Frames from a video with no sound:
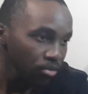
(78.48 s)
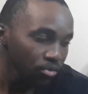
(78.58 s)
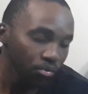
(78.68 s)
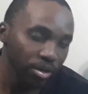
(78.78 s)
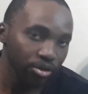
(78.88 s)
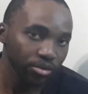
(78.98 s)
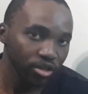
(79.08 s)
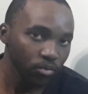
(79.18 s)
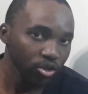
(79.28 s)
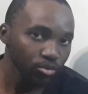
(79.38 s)
we know
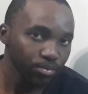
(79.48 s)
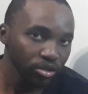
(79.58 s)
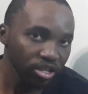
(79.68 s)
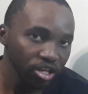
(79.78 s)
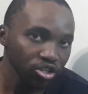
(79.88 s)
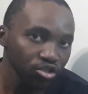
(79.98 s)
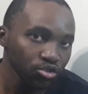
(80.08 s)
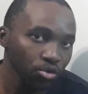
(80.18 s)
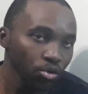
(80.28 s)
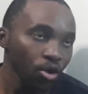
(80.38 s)
that when you put that into
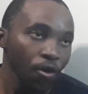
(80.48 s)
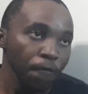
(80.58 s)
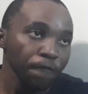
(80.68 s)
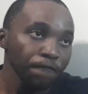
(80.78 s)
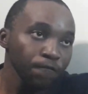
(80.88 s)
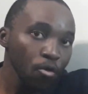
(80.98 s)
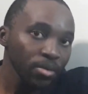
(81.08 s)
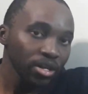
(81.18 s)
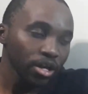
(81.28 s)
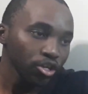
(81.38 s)
your
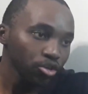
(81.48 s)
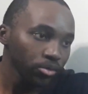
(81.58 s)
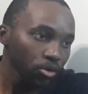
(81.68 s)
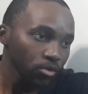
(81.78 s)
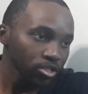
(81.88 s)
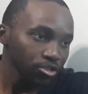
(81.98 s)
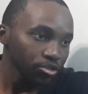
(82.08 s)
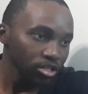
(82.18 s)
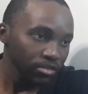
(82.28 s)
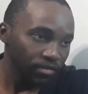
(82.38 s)
formula, you will always
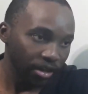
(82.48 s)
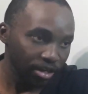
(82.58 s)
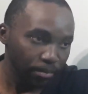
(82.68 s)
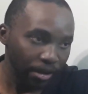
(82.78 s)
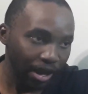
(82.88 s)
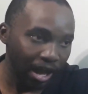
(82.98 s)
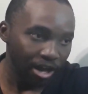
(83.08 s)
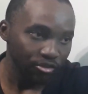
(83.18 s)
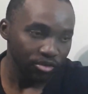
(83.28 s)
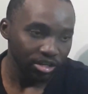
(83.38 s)
need to divide it by
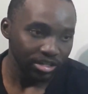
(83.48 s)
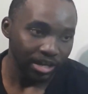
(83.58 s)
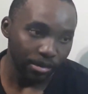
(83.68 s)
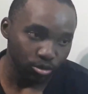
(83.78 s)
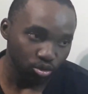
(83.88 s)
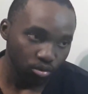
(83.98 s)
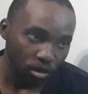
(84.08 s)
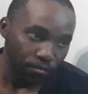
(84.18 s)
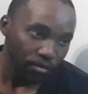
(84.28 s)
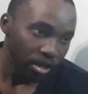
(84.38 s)
100 times
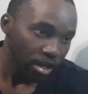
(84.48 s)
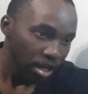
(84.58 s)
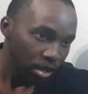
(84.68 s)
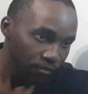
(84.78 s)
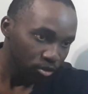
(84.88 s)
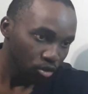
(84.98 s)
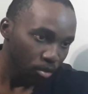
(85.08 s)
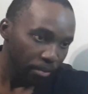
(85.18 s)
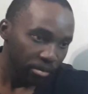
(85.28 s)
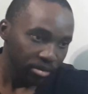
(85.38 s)
12. If it's
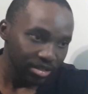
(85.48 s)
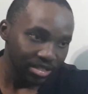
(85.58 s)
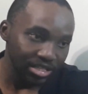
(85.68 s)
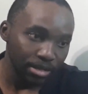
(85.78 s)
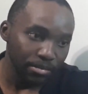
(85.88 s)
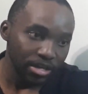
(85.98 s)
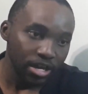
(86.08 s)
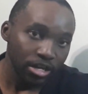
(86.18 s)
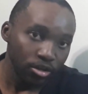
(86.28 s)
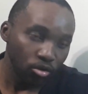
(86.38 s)
compounded
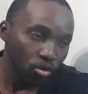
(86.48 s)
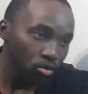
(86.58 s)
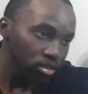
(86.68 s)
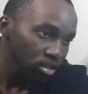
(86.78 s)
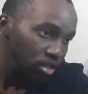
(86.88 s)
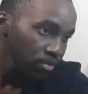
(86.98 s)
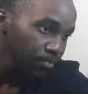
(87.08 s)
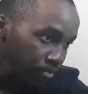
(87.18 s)
semi-yearly or quarterly,